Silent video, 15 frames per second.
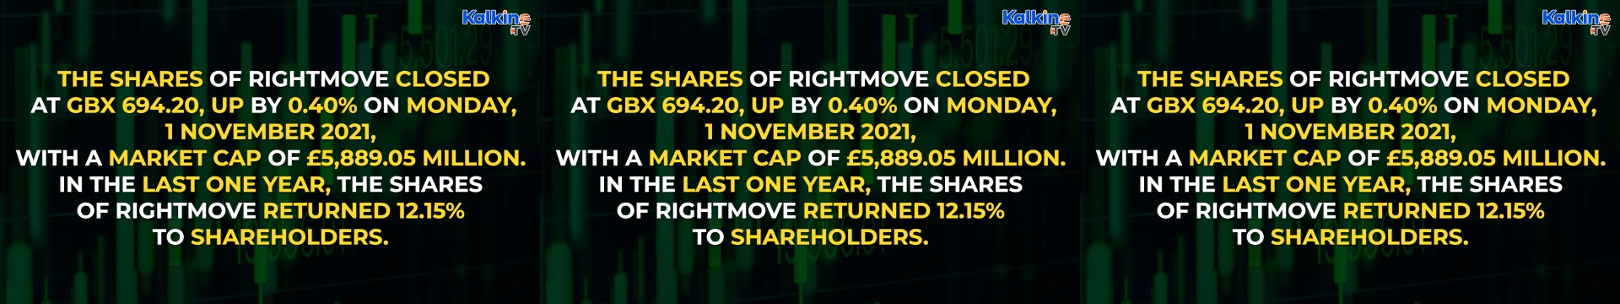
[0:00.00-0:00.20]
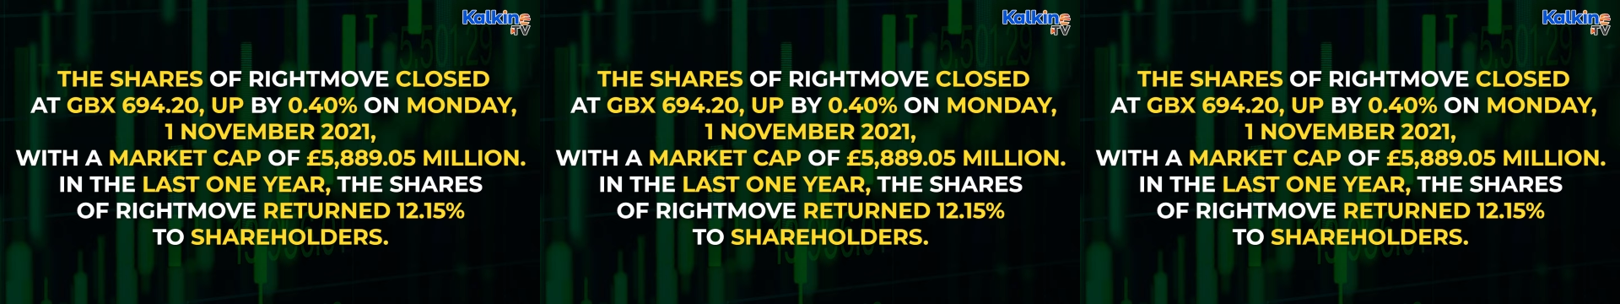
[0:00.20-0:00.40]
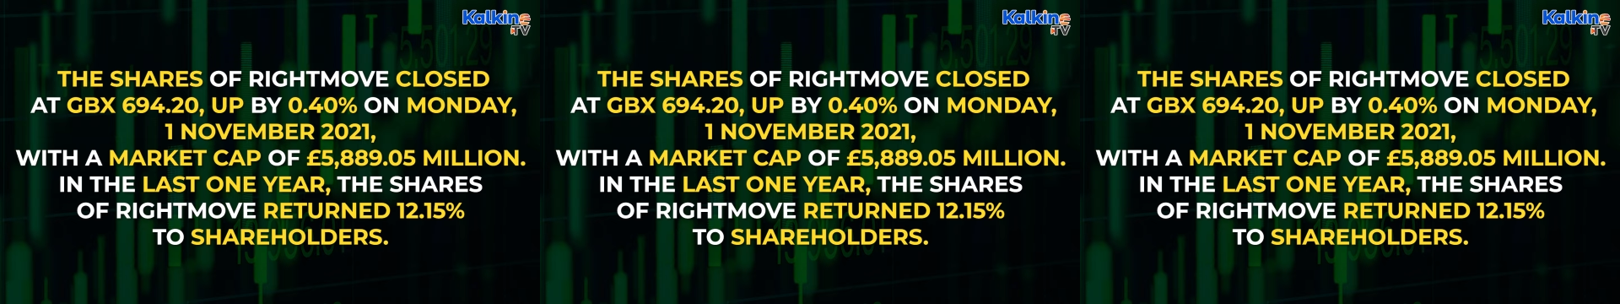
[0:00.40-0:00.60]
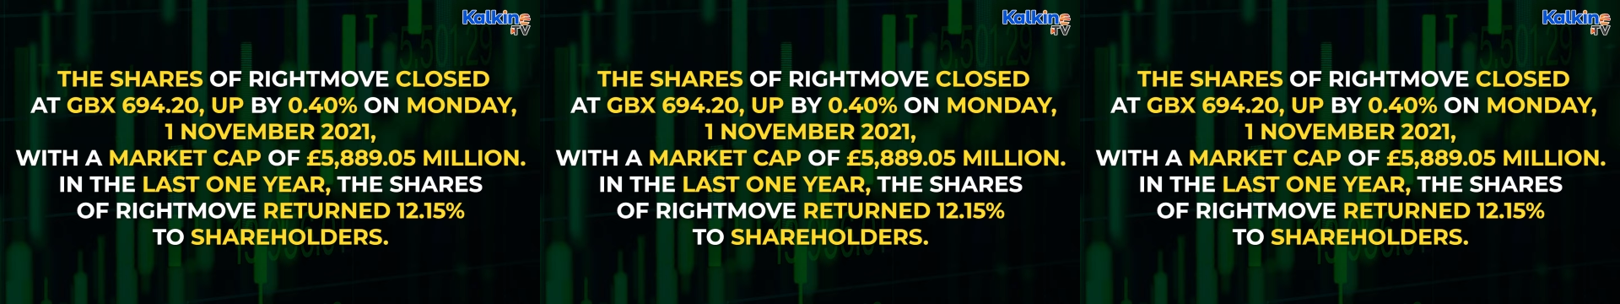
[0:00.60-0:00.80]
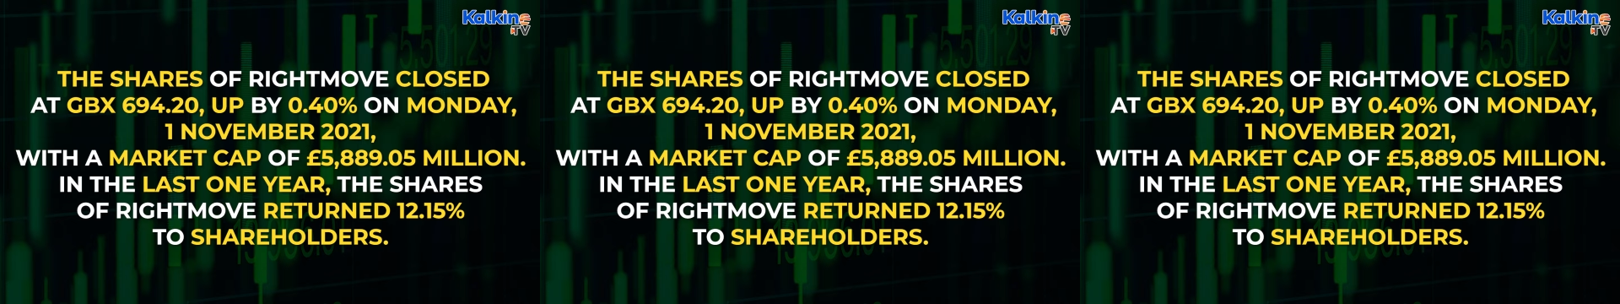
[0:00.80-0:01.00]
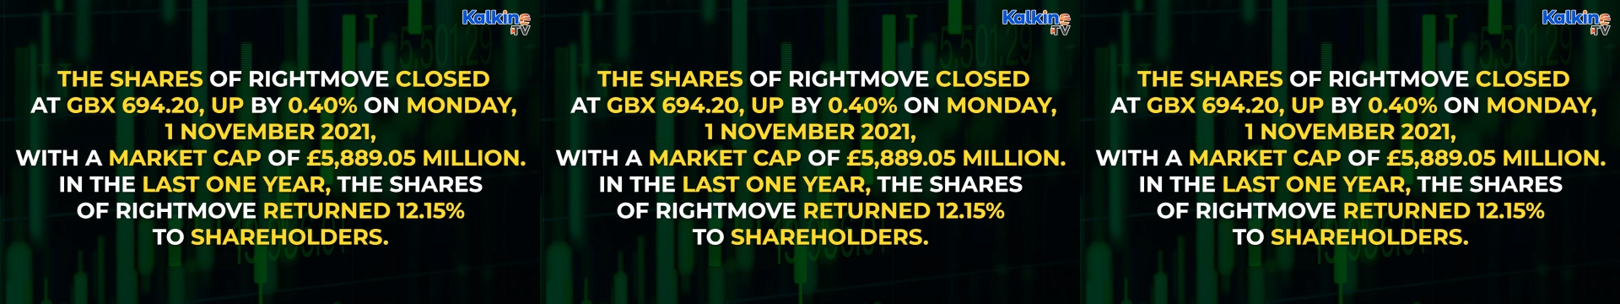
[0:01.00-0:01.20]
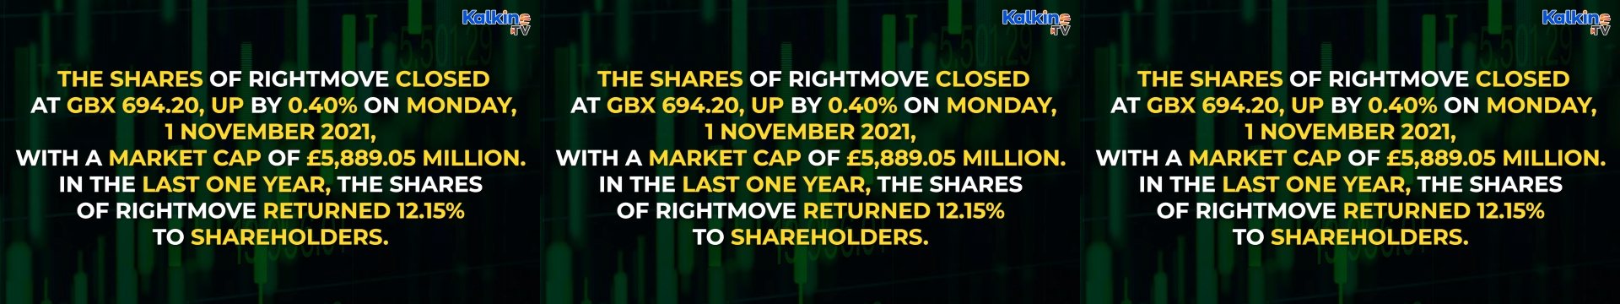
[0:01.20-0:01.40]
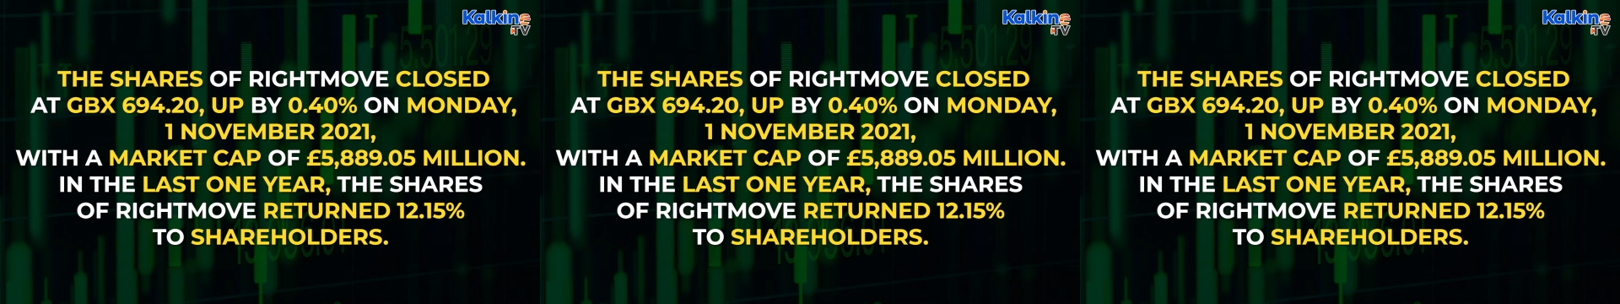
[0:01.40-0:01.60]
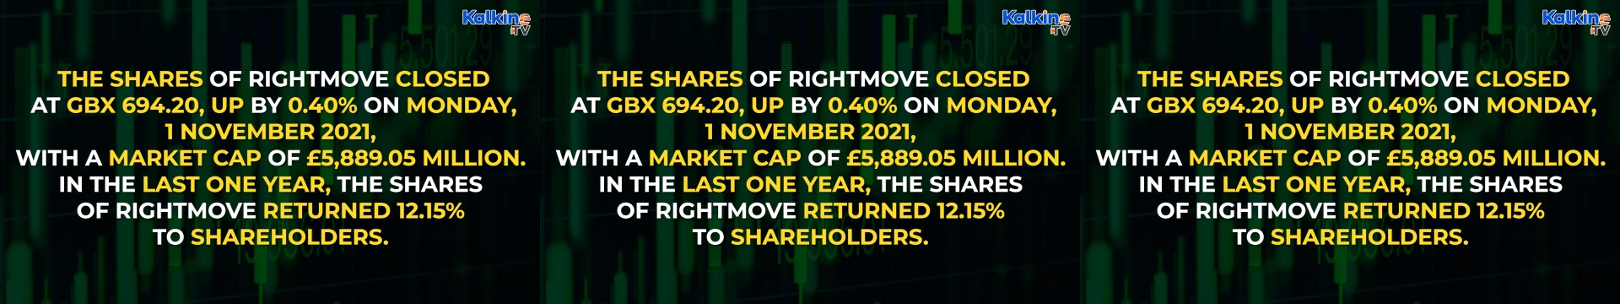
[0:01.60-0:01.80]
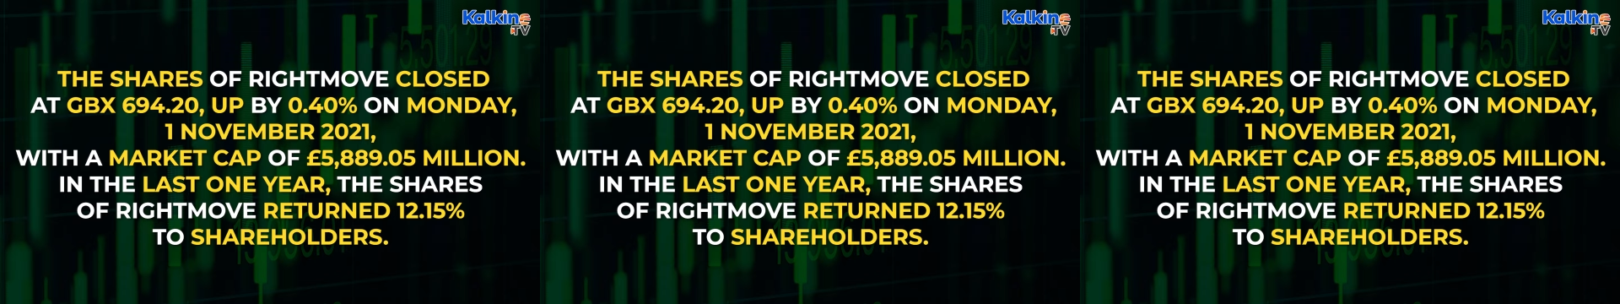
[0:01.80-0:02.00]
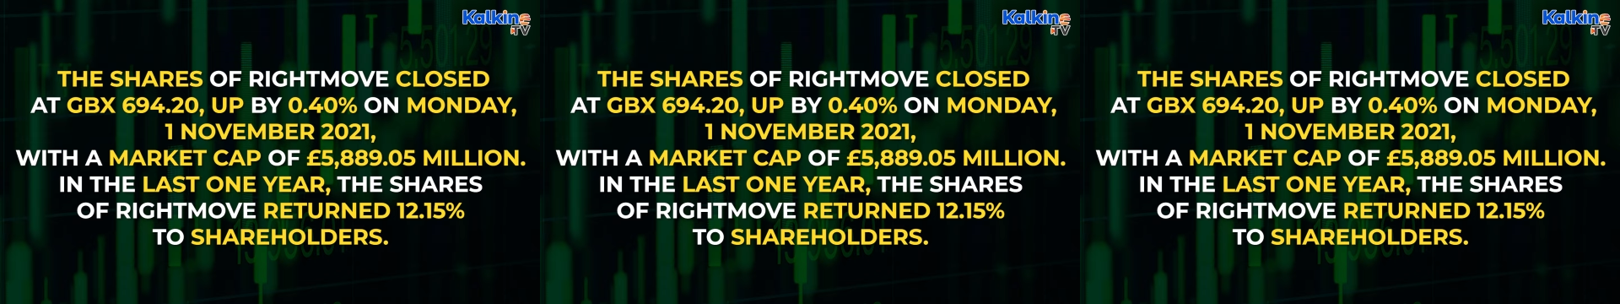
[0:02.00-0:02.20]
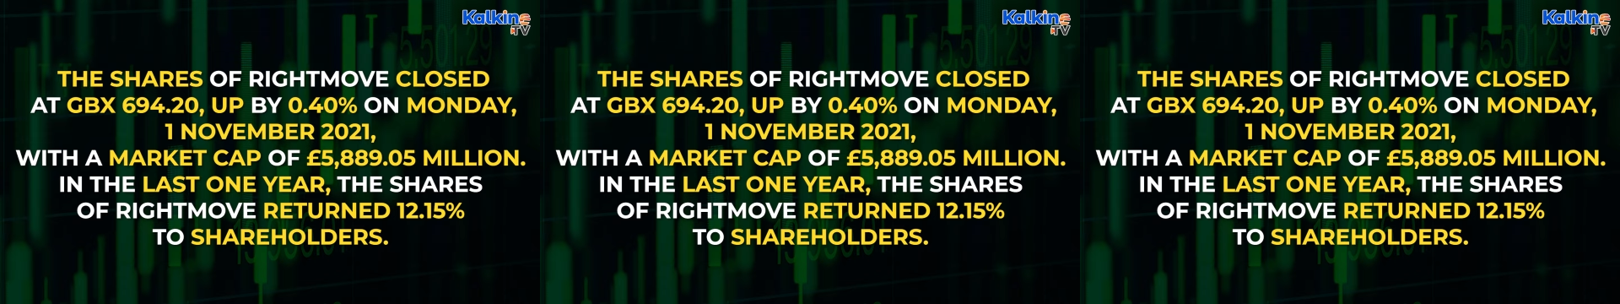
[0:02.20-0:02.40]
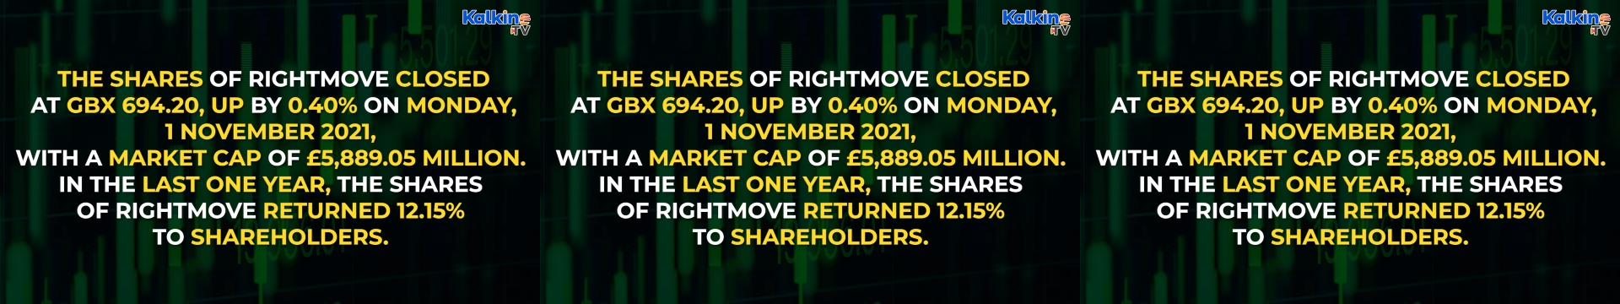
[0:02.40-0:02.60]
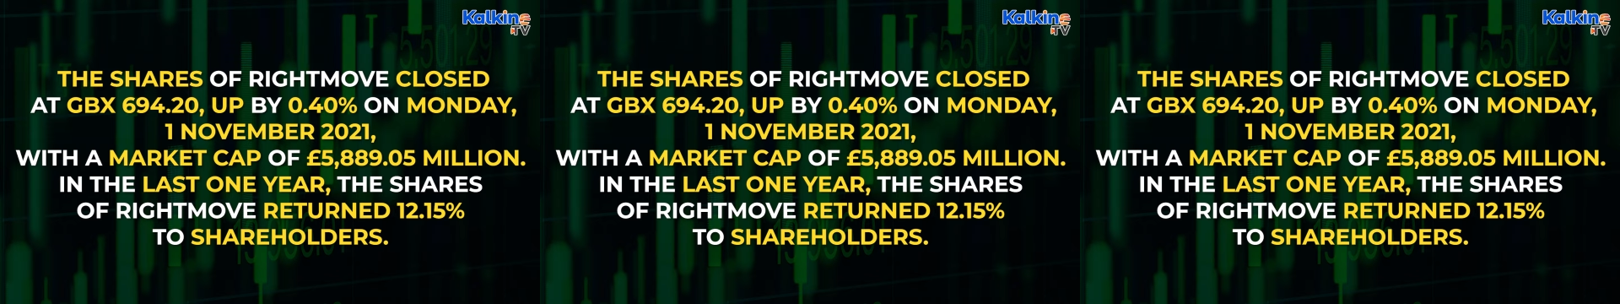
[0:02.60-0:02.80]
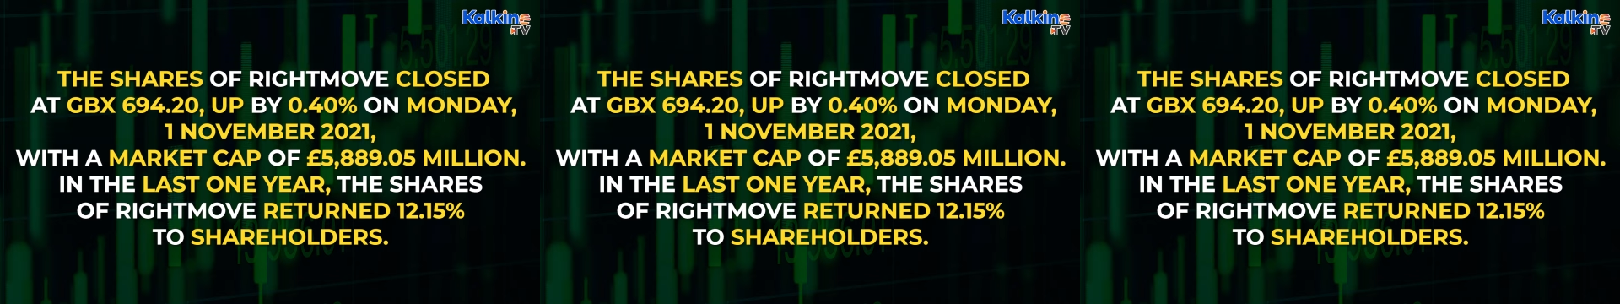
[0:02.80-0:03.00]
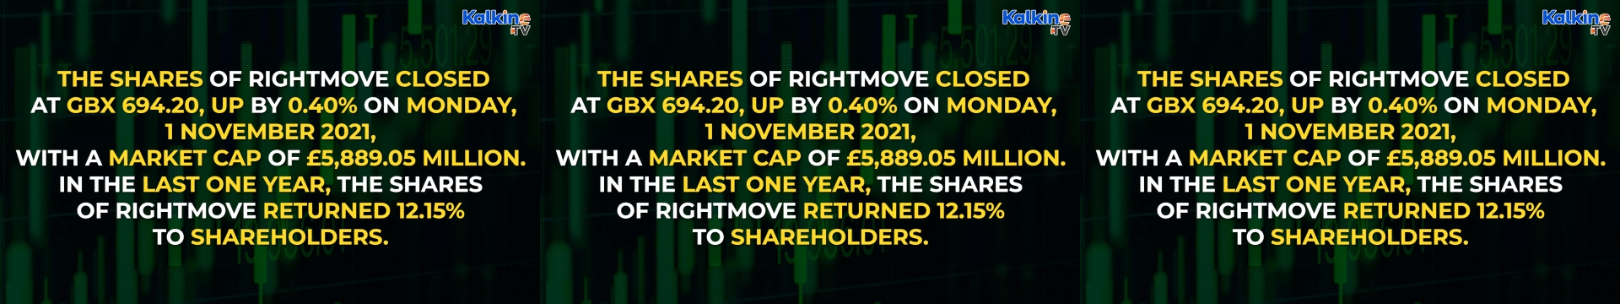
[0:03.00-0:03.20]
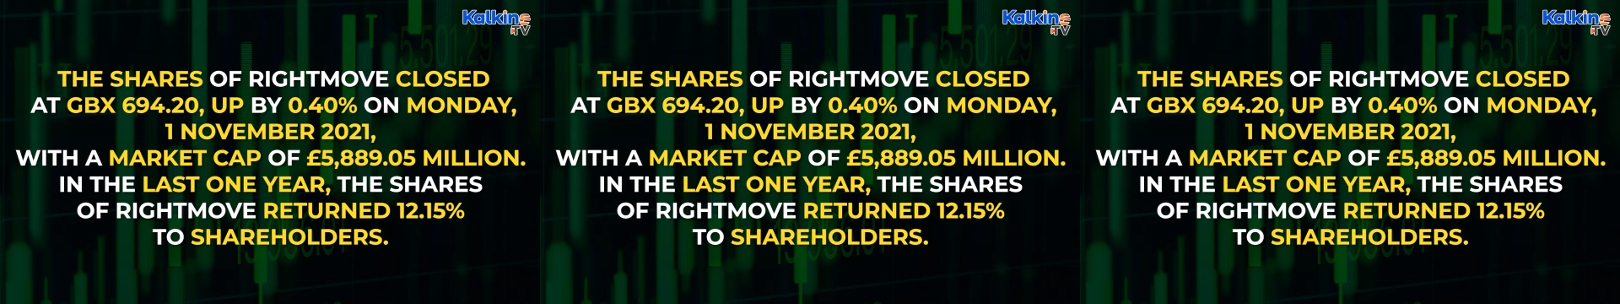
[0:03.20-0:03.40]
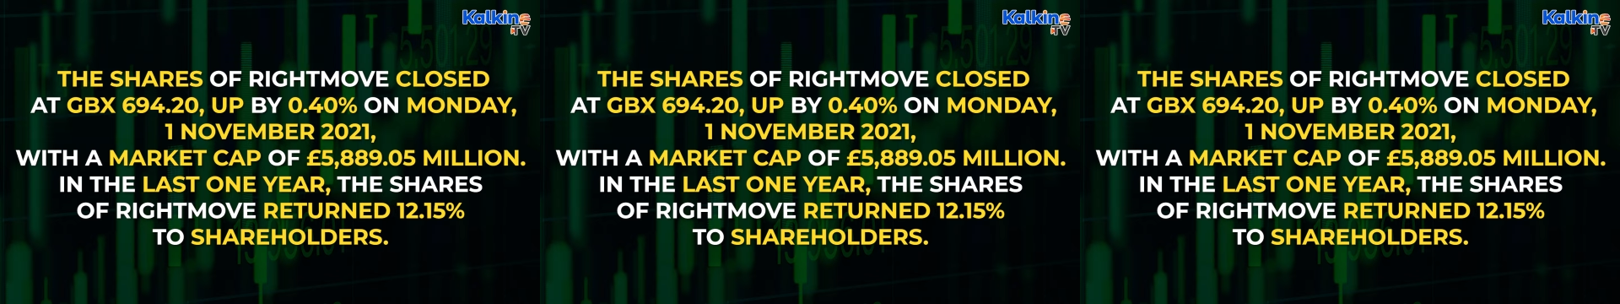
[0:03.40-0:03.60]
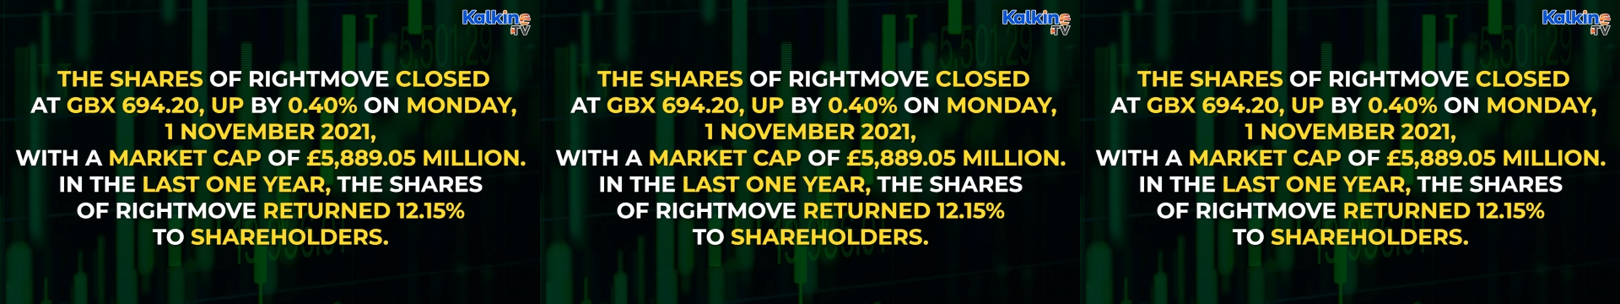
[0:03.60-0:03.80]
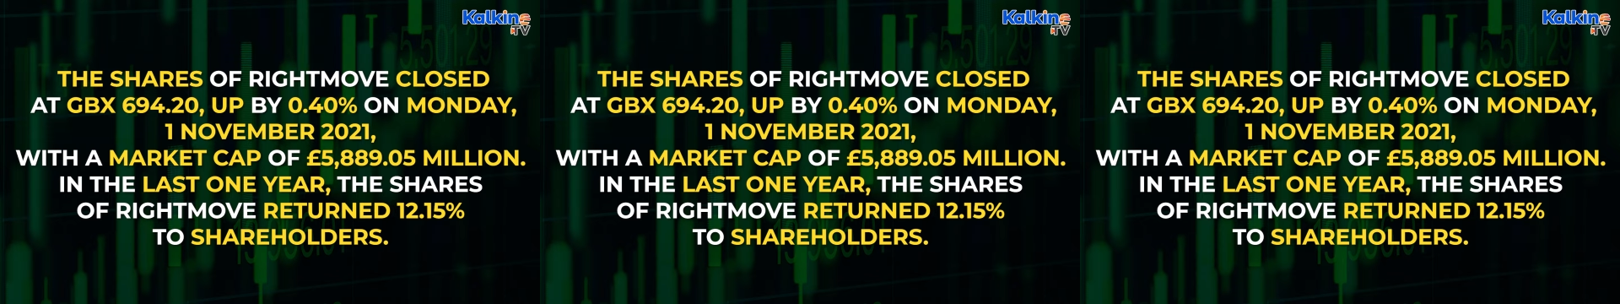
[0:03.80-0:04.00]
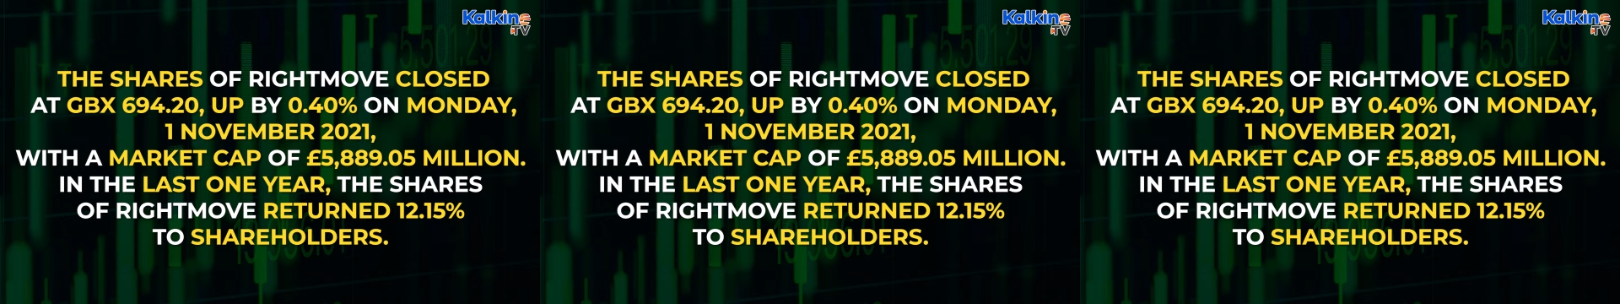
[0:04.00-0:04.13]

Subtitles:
(no speaker visible)